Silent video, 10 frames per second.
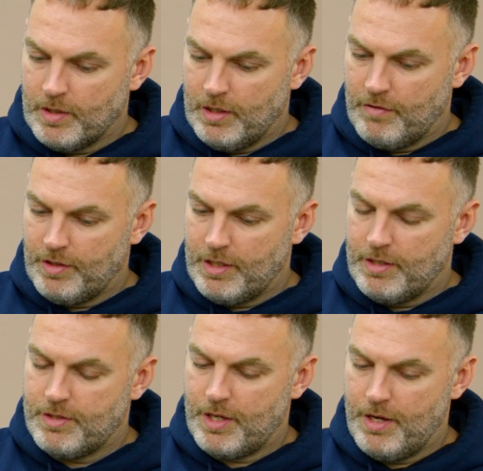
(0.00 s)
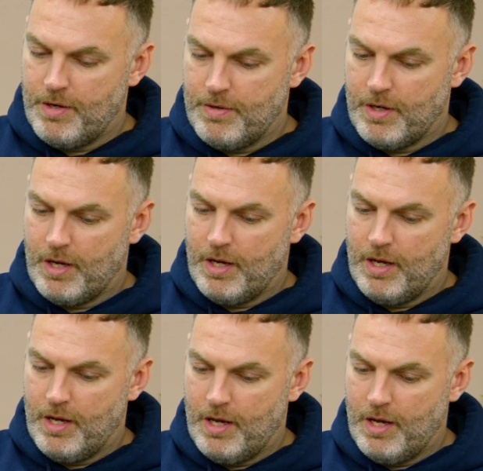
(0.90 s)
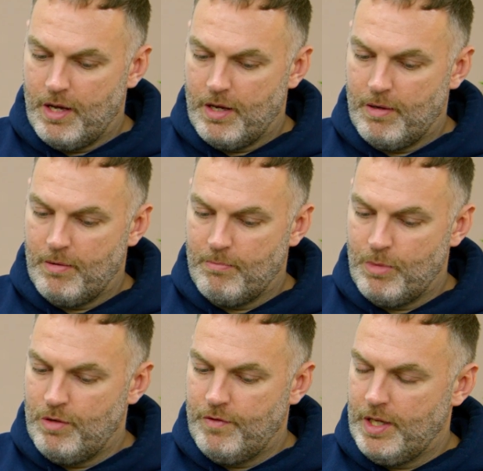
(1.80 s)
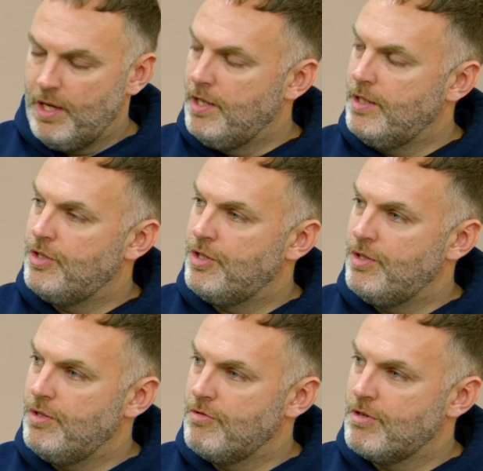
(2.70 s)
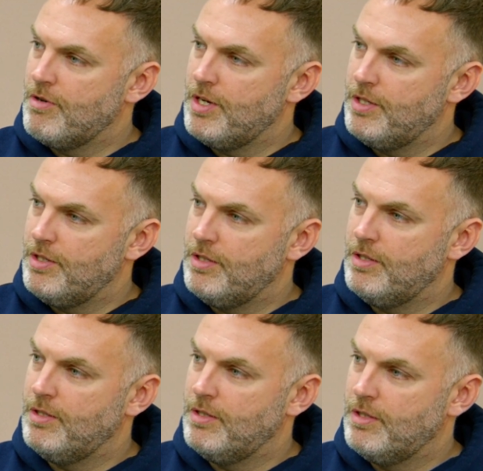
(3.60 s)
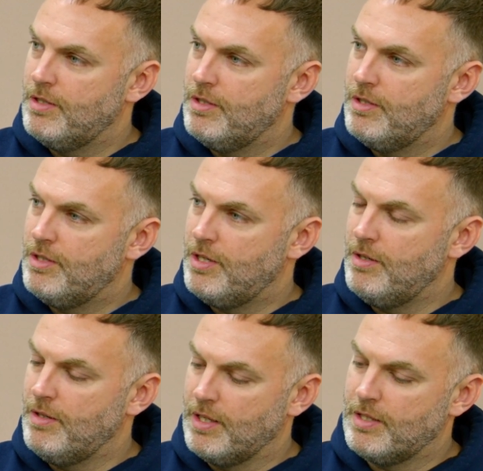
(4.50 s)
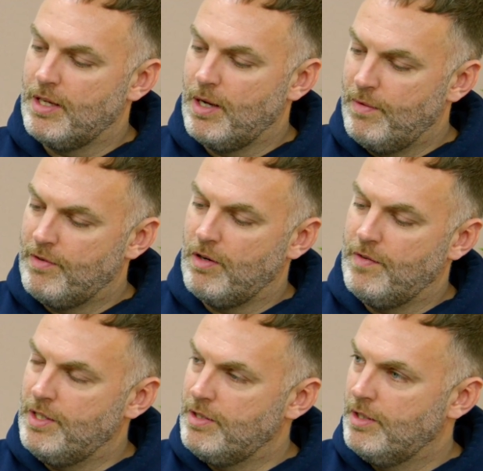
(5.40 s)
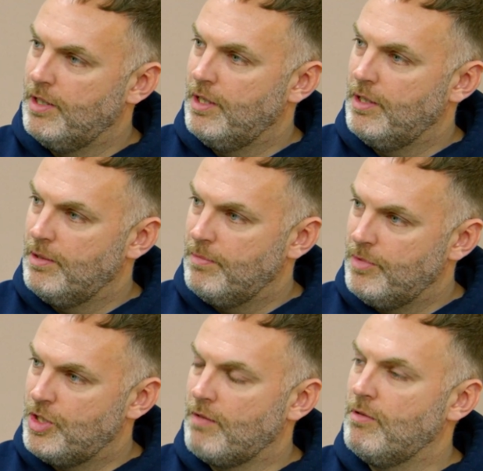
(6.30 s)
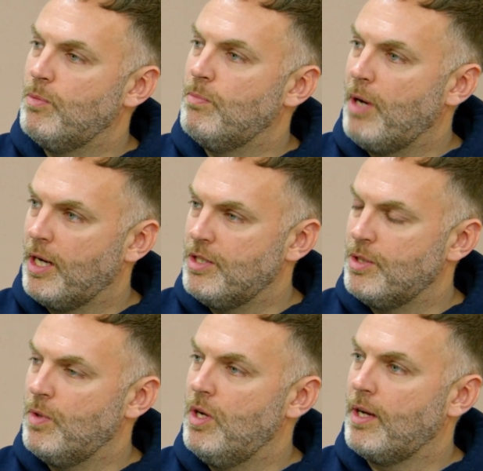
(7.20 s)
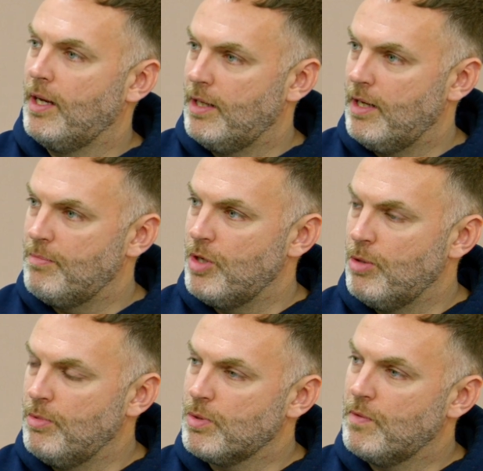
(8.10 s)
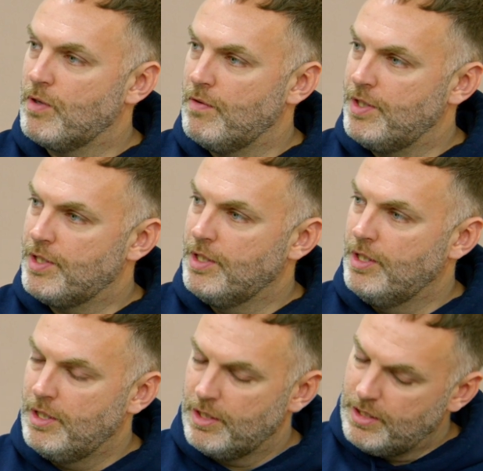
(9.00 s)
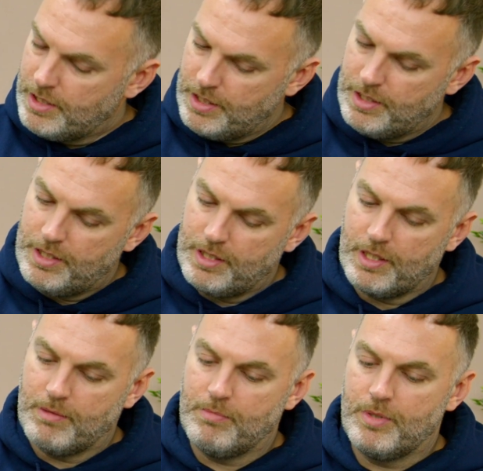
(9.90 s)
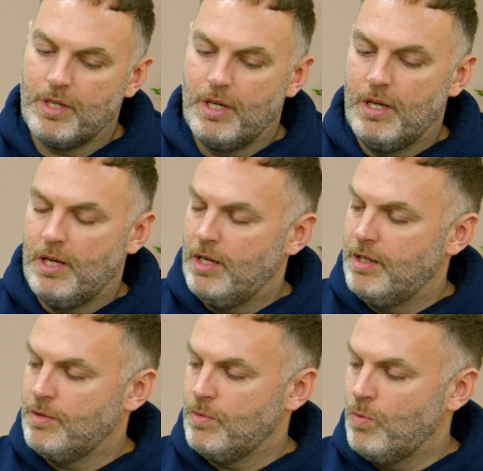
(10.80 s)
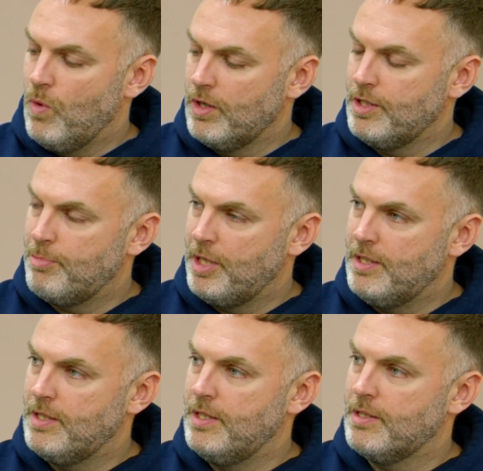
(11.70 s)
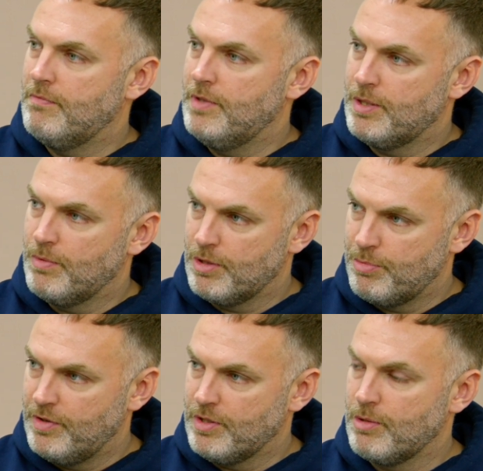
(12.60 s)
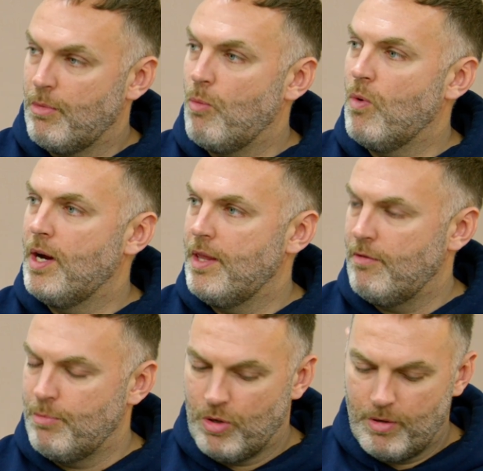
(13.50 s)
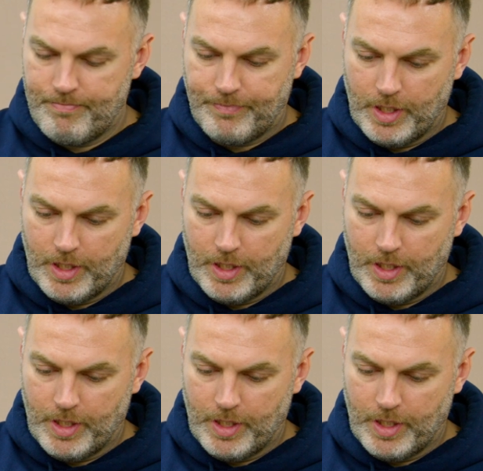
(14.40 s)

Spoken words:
Lovely. So moving into question 2 then. So now we've covered general packages of work and abnormals. We've covered contingency sums and what is a PC sum versus what is a provisional sum and why they're important.